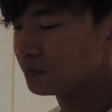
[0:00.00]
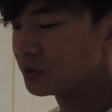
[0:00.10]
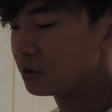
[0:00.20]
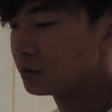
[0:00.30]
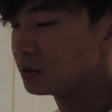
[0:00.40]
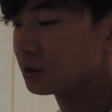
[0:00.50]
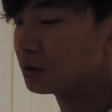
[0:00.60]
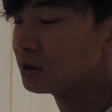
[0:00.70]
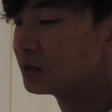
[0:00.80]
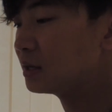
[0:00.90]
you're
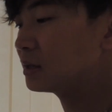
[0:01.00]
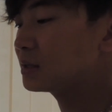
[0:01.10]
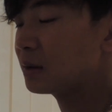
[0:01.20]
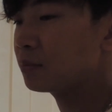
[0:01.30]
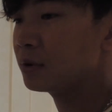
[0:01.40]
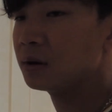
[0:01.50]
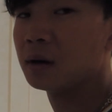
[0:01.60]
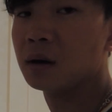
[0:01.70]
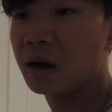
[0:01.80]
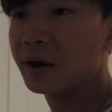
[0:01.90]
gonna need a separate
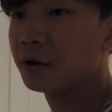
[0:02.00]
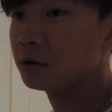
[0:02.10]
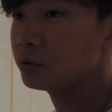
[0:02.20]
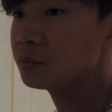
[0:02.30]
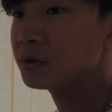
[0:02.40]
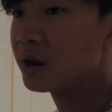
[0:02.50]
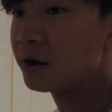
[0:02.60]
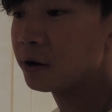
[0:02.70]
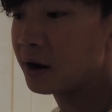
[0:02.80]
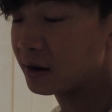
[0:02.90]
IR
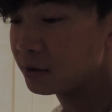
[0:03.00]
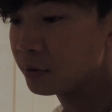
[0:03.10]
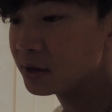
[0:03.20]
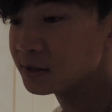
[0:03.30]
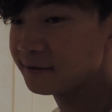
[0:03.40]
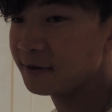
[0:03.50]
illuminator anyways.